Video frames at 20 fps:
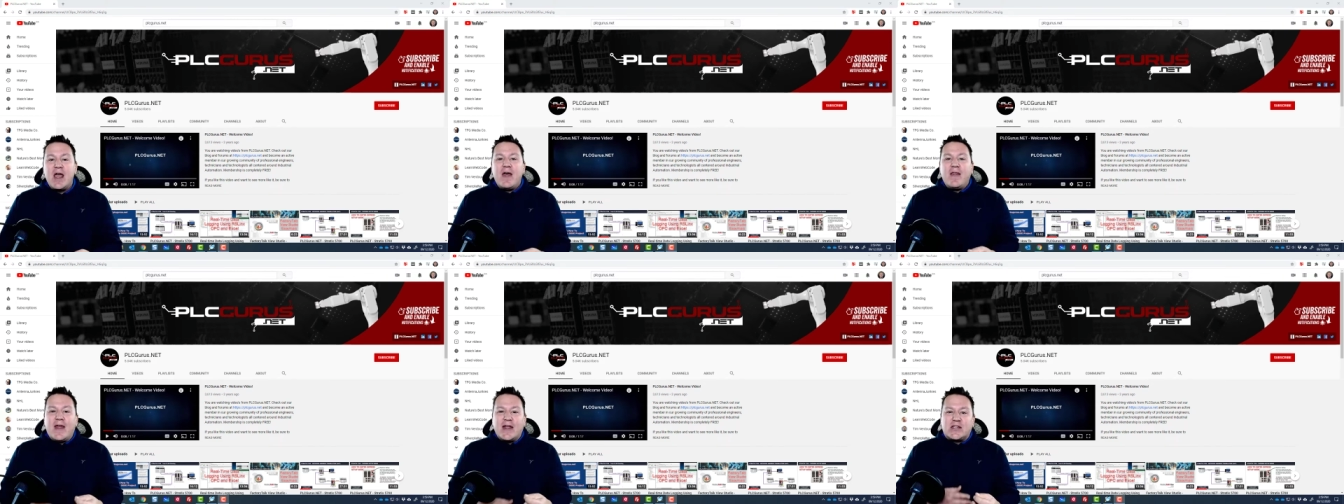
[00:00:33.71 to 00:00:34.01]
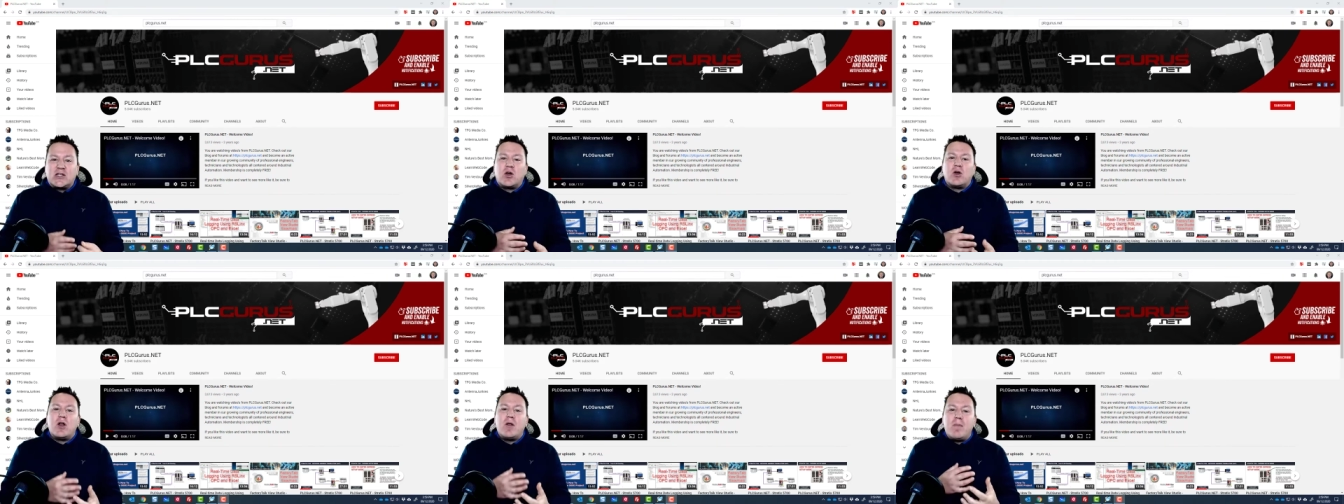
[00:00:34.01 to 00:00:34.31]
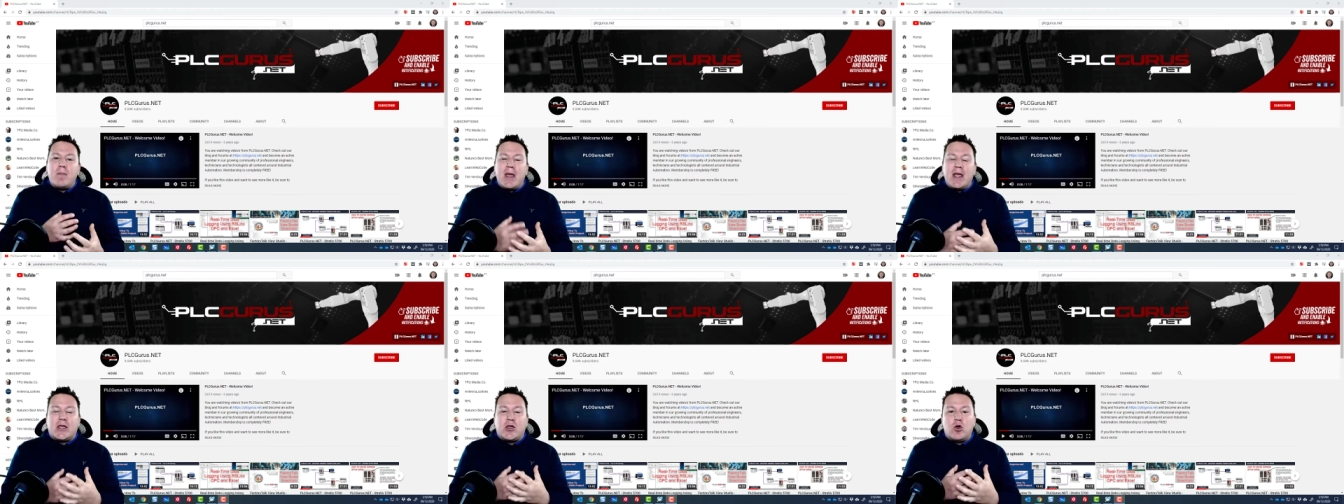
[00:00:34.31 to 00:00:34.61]
that's gonna
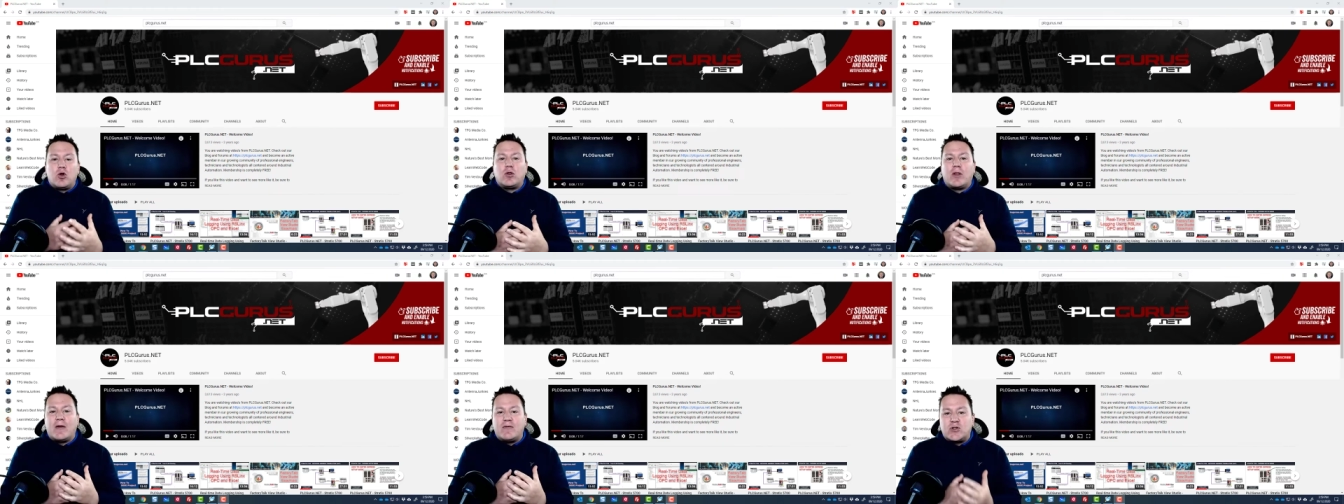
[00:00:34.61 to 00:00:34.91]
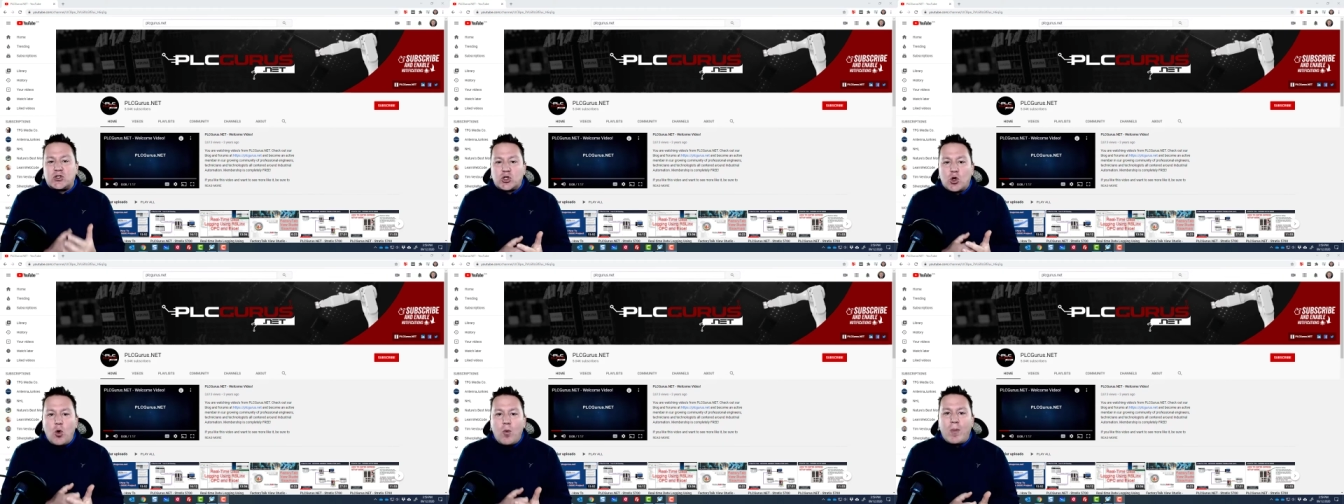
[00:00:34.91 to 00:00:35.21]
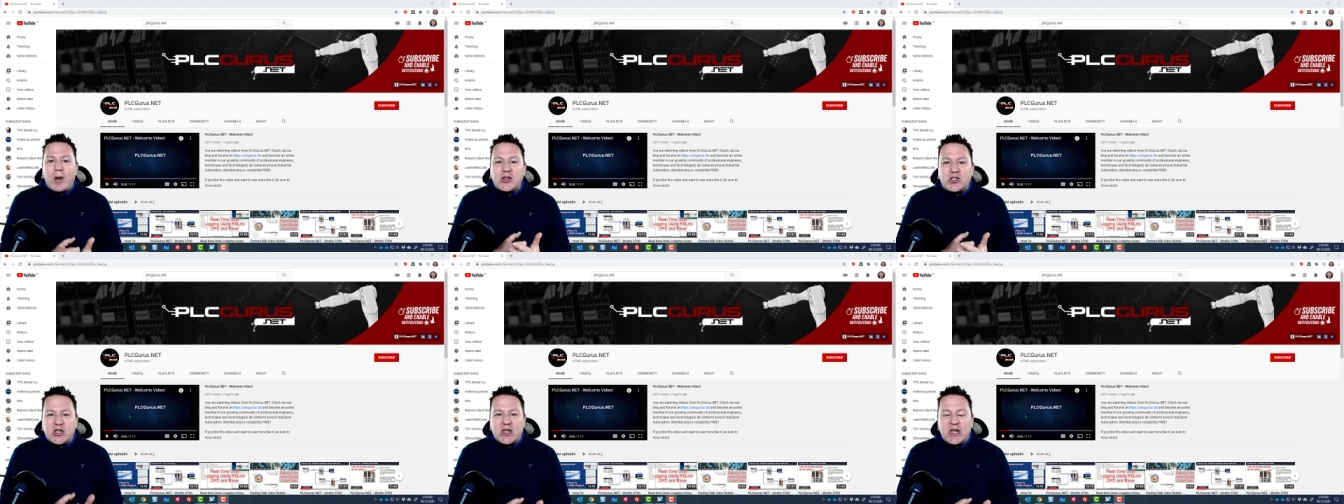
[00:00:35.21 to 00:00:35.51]
make your life so
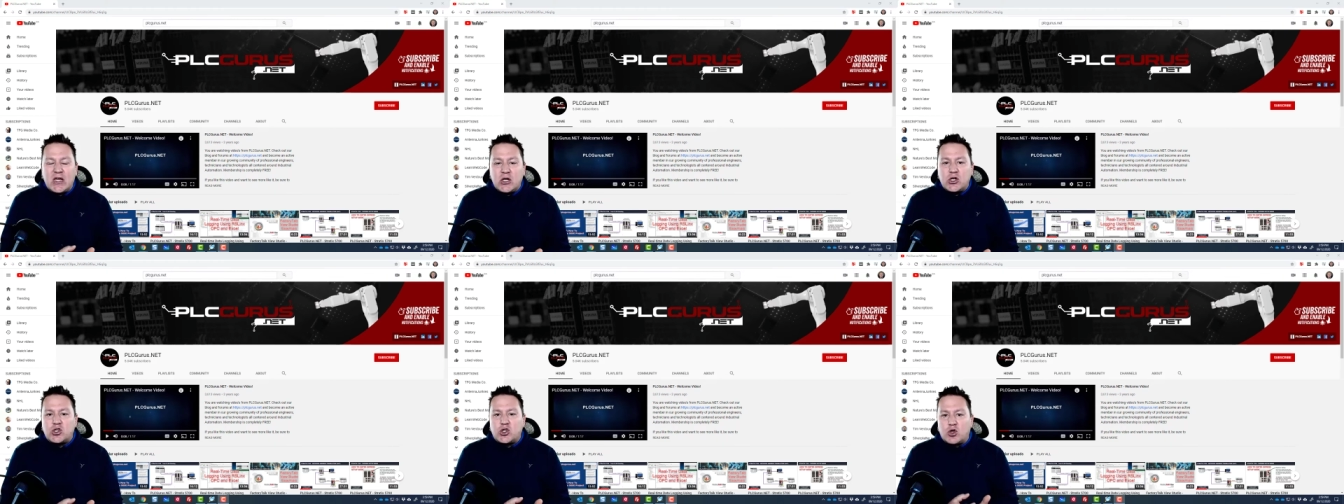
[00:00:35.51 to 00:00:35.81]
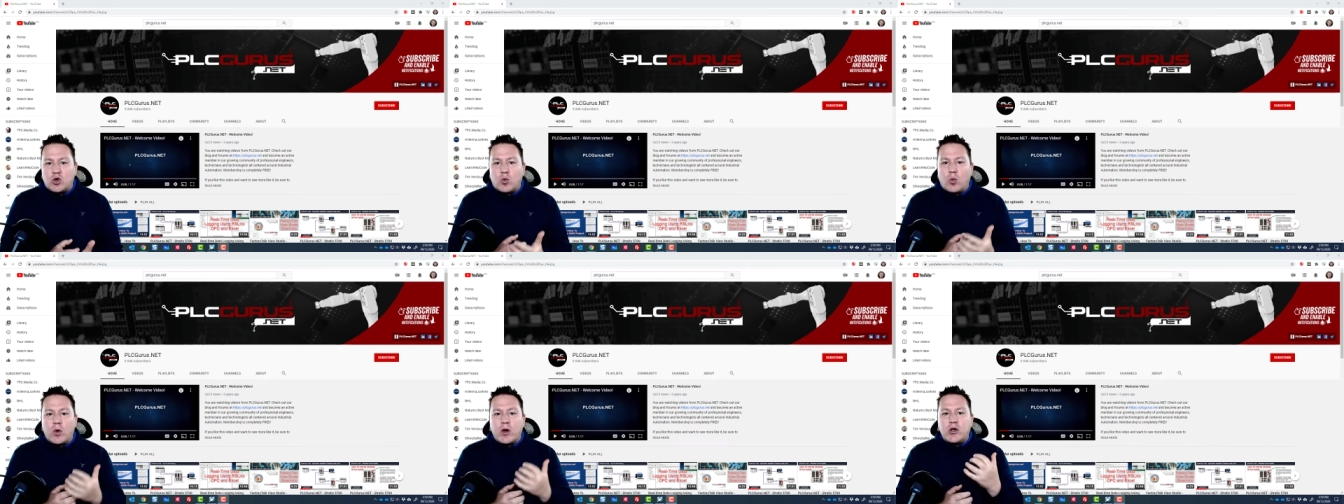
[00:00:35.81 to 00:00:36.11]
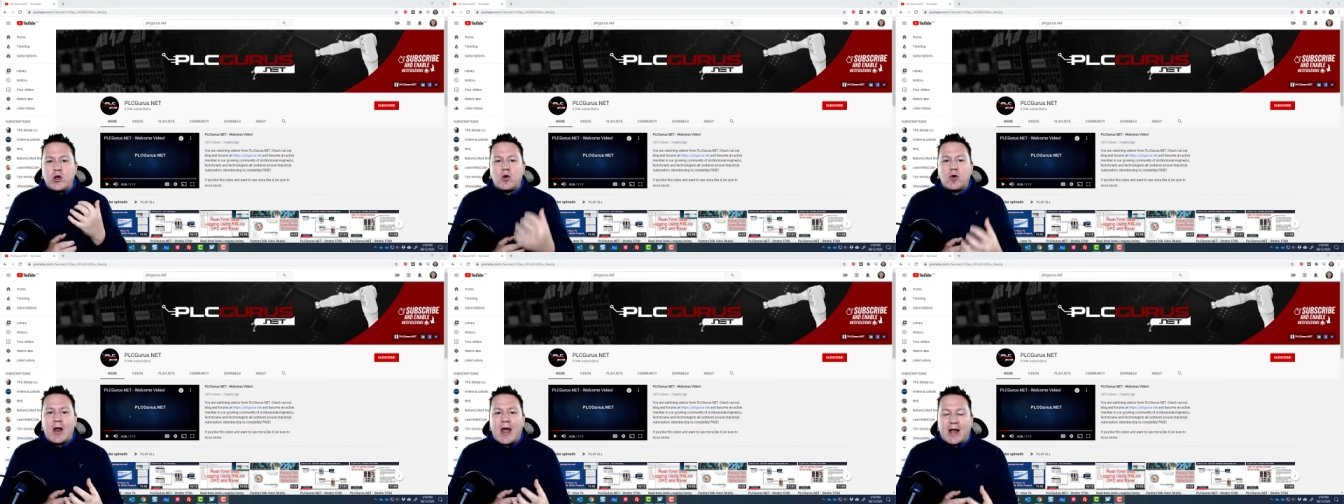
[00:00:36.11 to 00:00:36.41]
much easier when
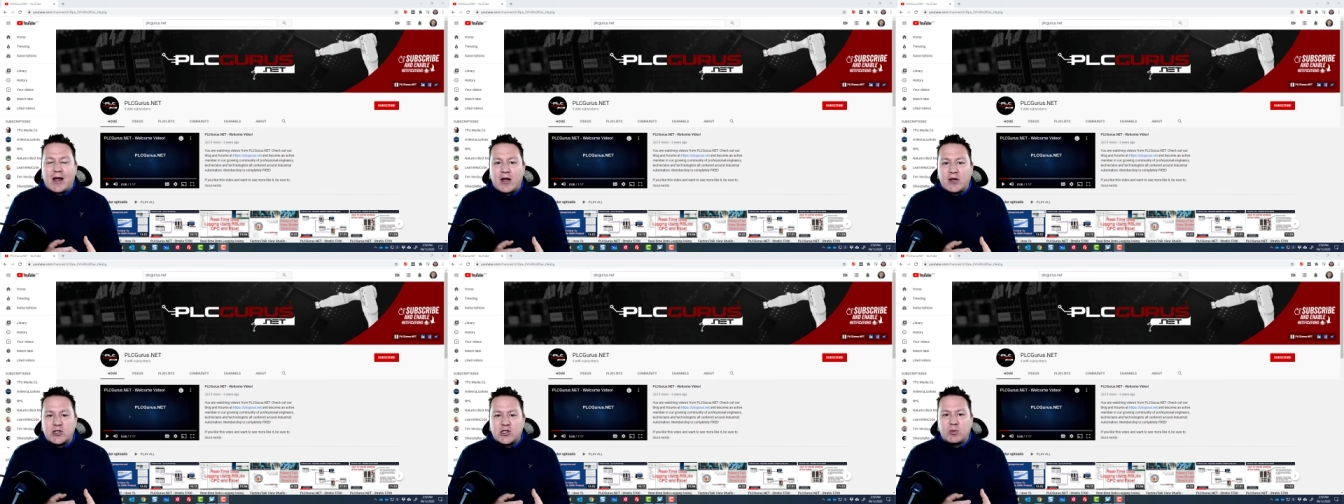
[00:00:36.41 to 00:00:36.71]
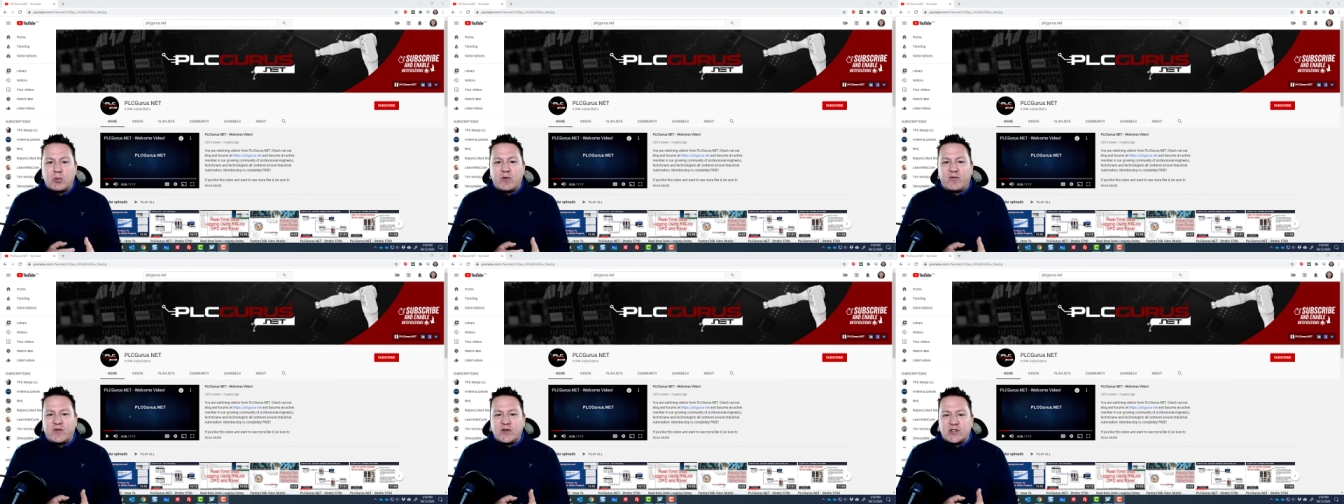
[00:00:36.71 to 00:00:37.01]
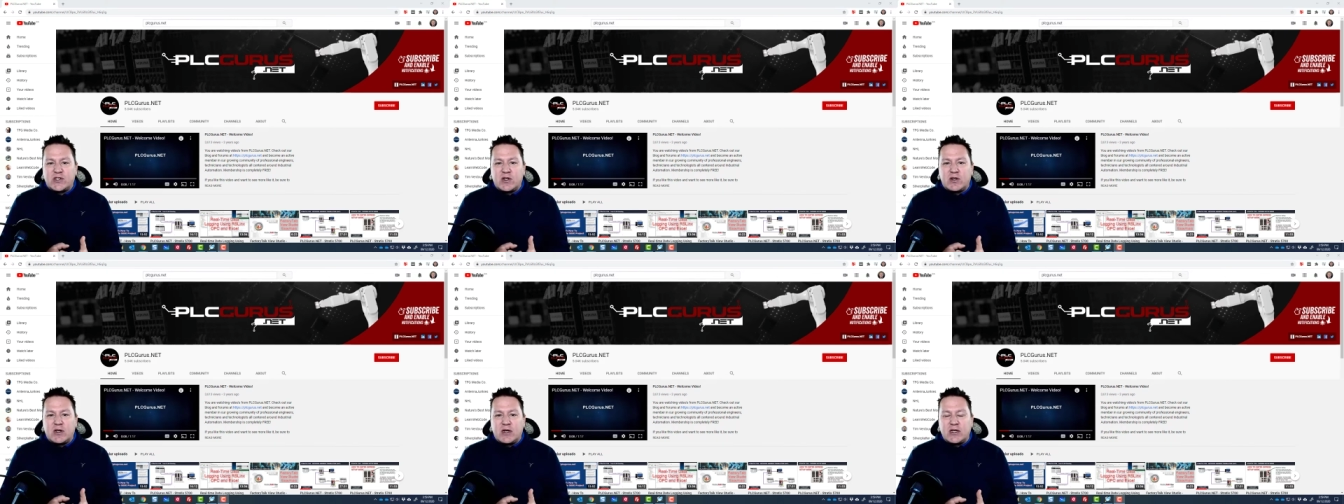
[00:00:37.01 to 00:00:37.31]
you're at customer
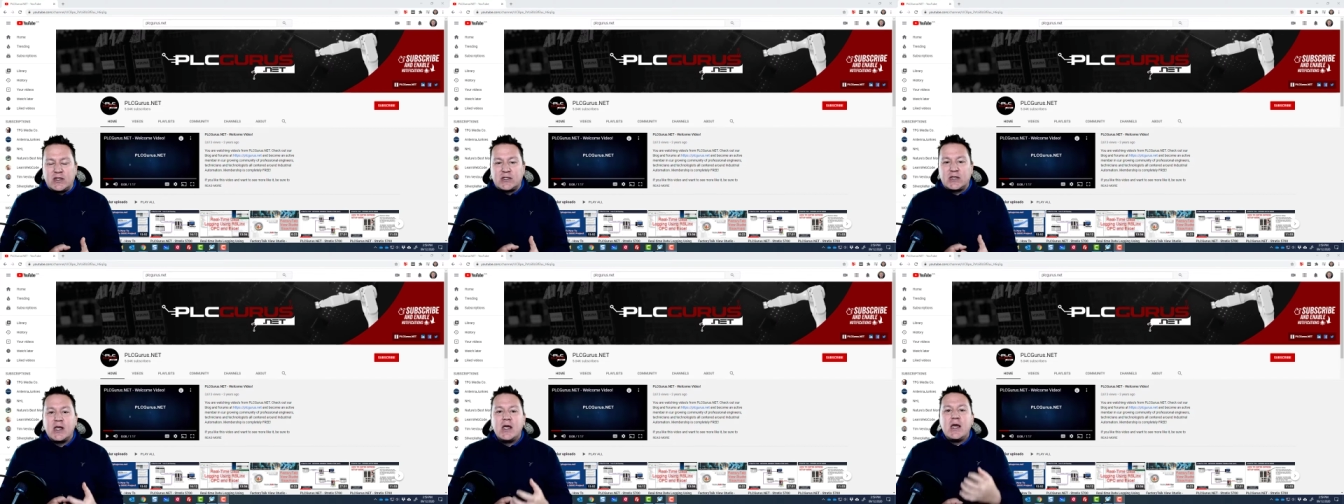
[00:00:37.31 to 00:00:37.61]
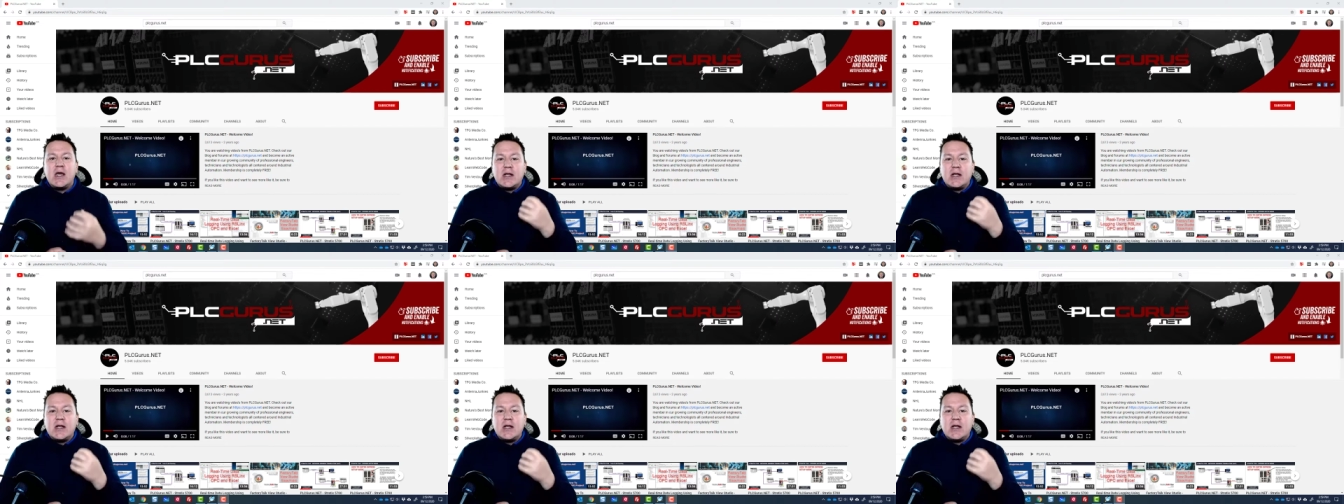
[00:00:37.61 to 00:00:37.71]
facilities,